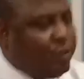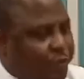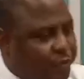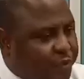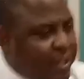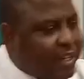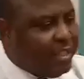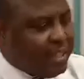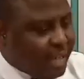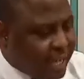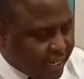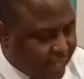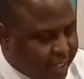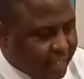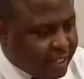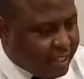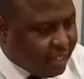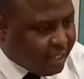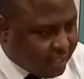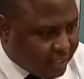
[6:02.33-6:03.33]
first agree
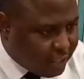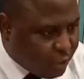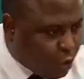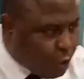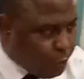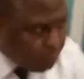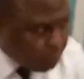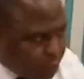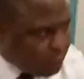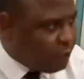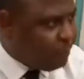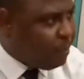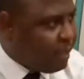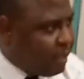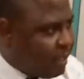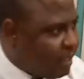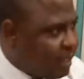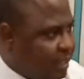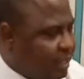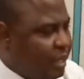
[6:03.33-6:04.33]
that it should be suspended,
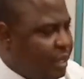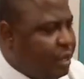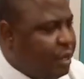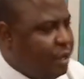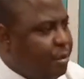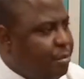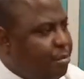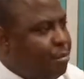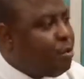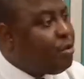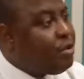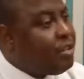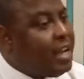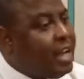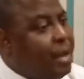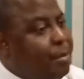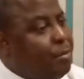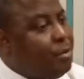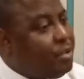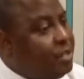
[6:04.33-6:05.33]
because I
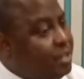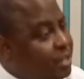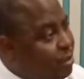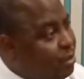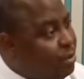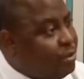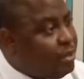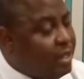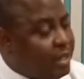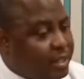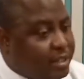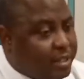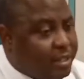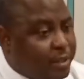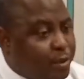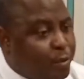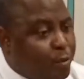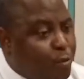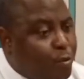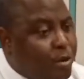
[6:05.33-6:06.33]
must tell you that
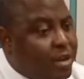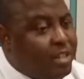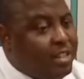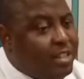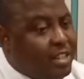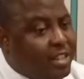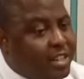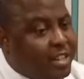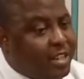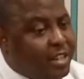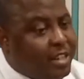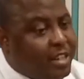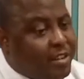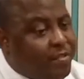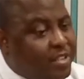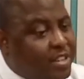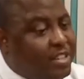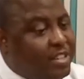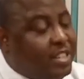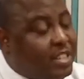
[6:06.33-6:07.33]
if
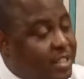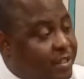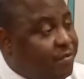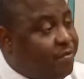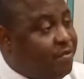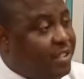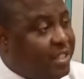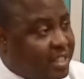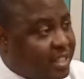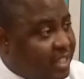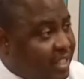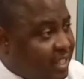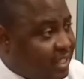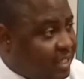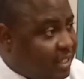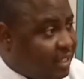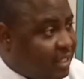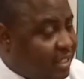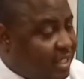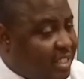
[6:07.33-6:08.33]
this is investigated,
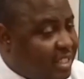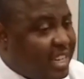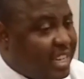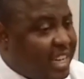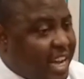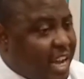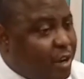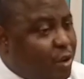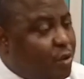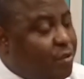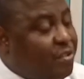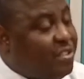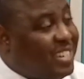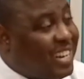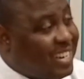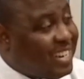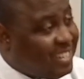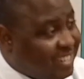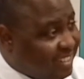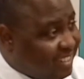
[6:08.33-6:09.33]
the kind of
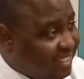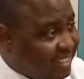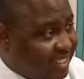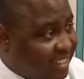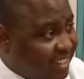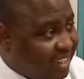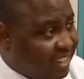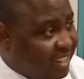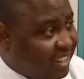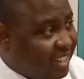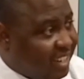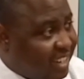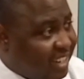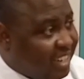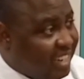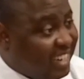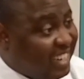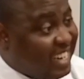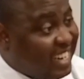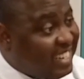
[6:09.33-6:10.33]
charges
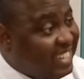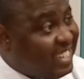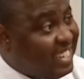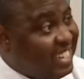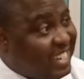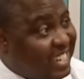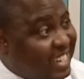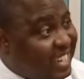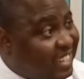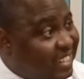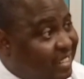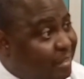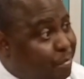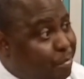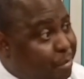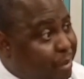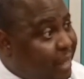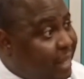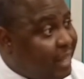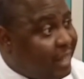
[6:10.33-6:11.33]
Nigerians
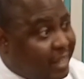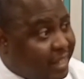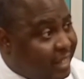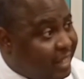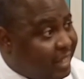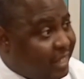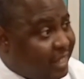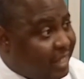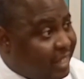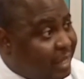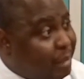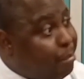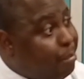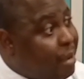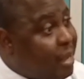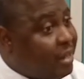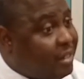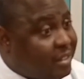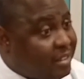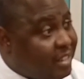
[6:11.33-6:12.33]
pay in
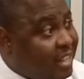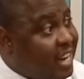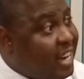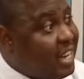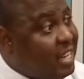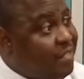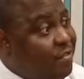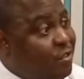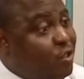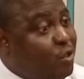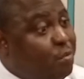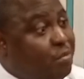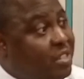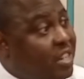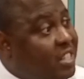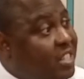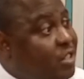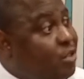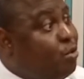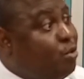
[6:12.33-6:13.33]
banks, there are even some
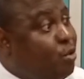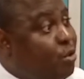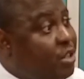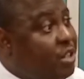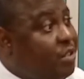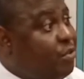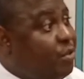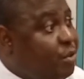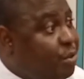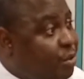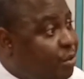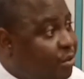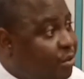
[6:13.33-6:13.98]
charges you don't even know.